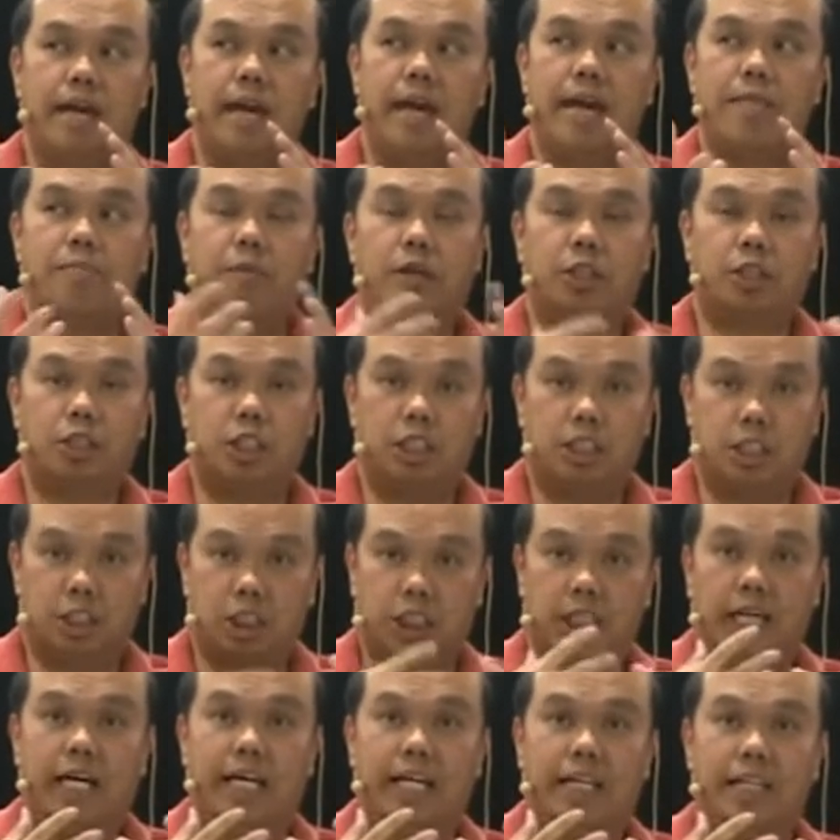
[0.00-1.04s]
airbrushing
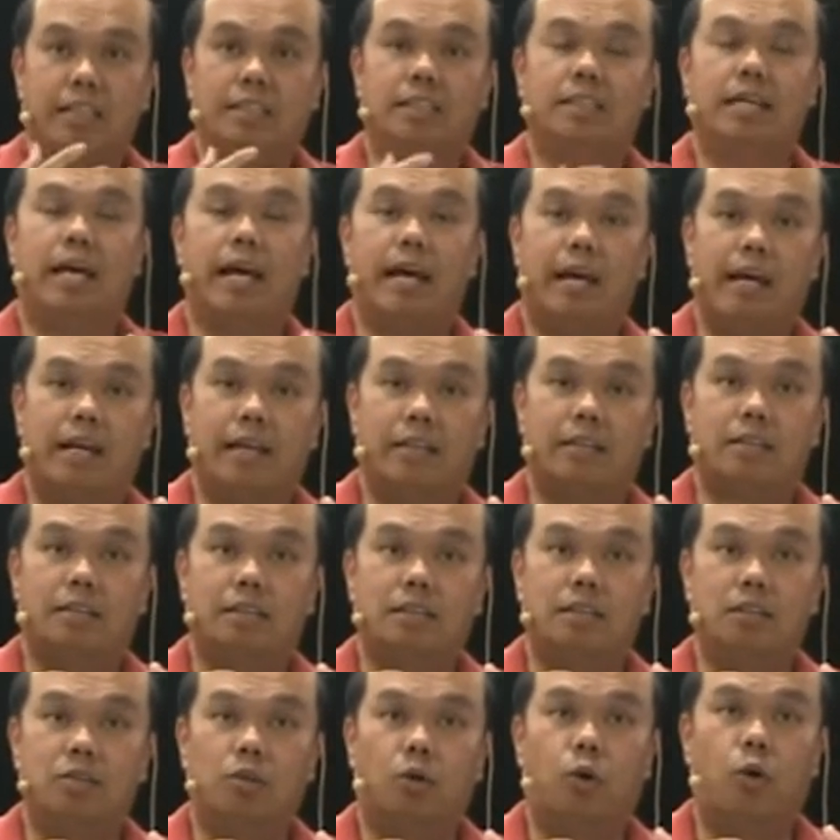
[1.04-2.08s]
shades and
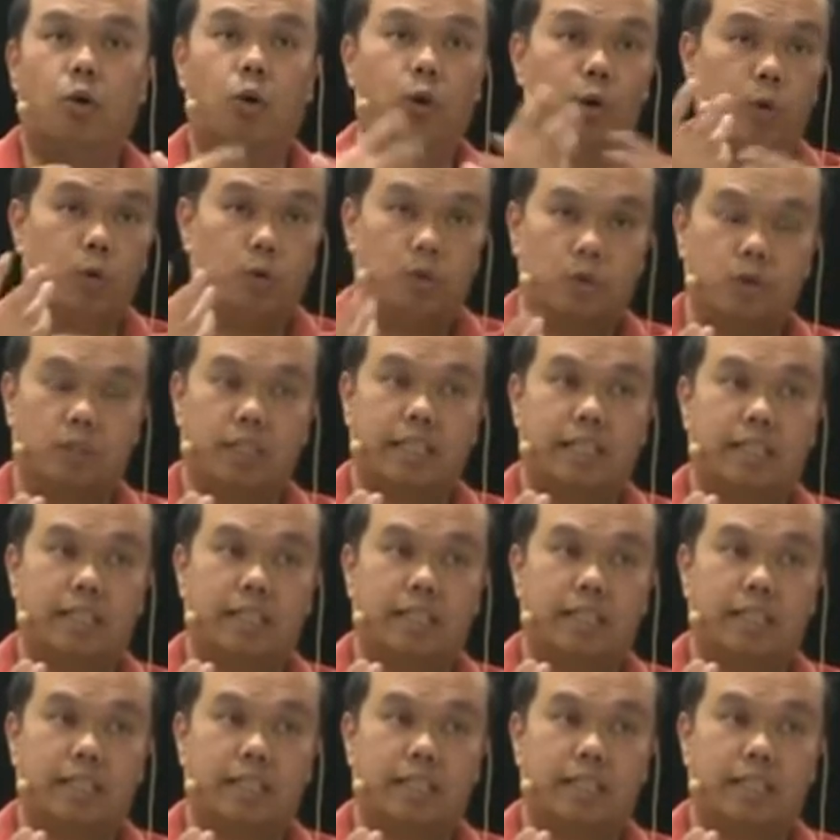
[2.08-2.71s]
oil